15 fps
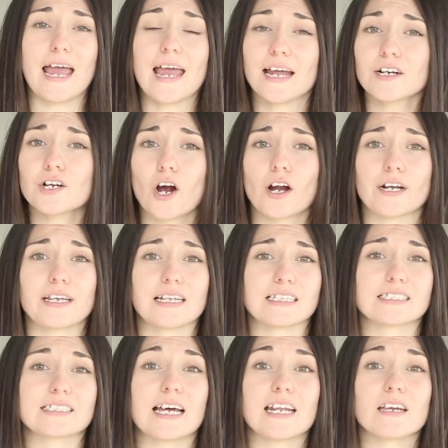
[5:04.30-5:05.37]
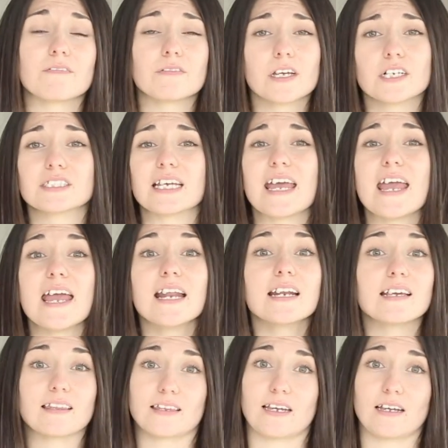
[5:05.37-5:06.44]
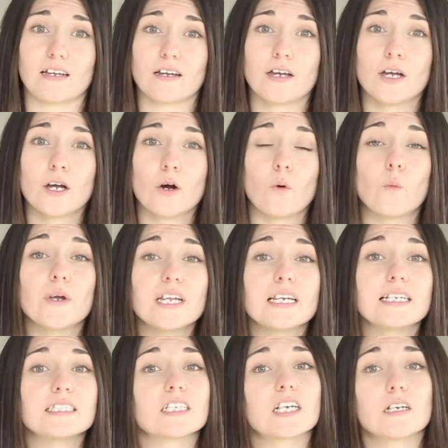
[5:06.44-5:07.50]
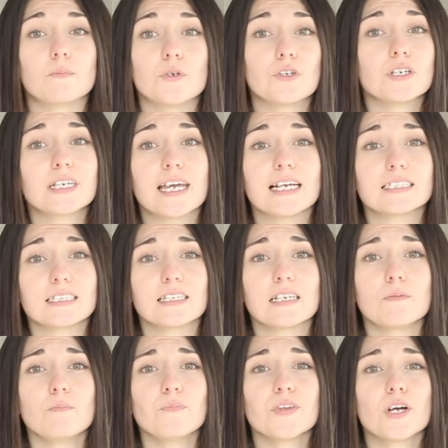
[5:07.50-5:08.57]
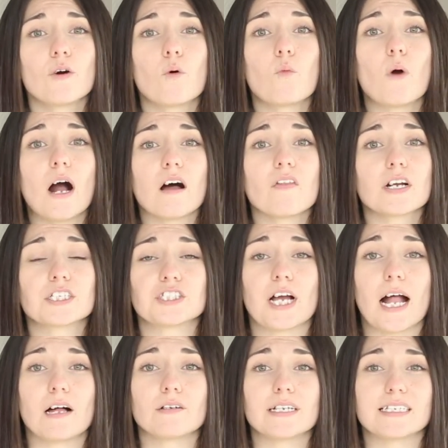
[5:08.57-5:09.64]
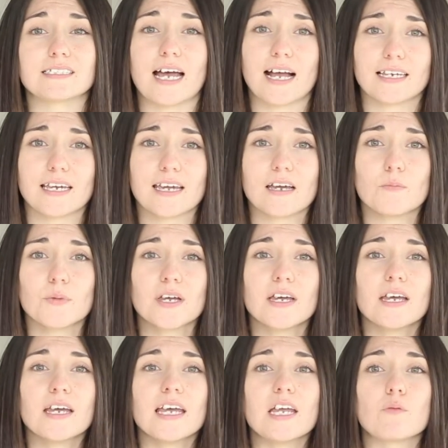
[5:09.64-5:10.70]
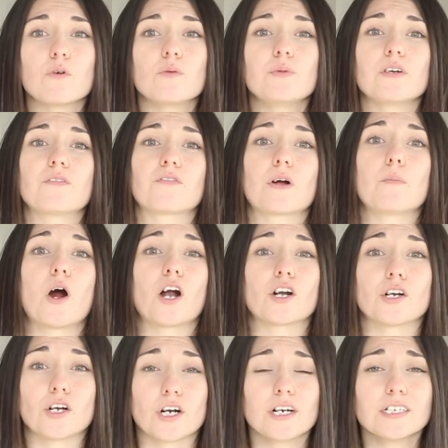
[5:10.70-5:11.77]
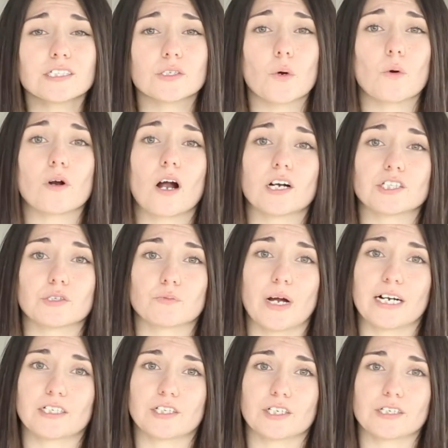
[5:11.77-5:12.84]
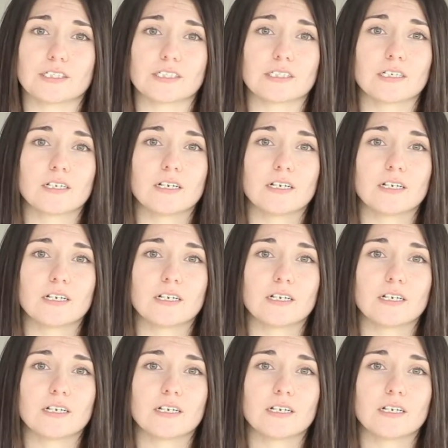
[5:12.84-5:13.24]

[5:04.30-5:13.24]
and guardians that if there's anything we need to communicate to them while their child is at camp, it will be from our nurse or our directors.